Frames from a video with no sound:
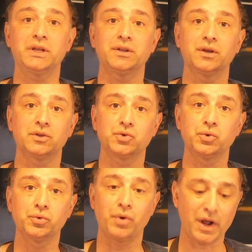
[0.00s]
need
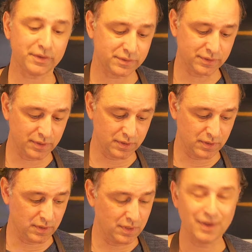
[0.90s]
2 rags,
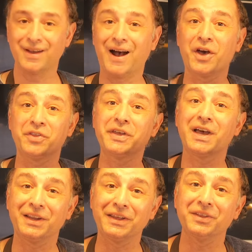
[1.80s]

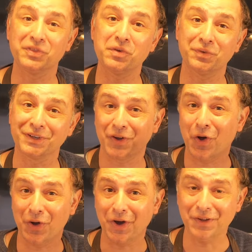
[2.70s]
ideally different
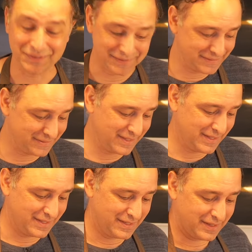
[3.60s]
color,
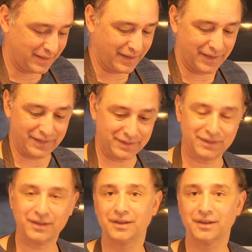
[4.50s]
and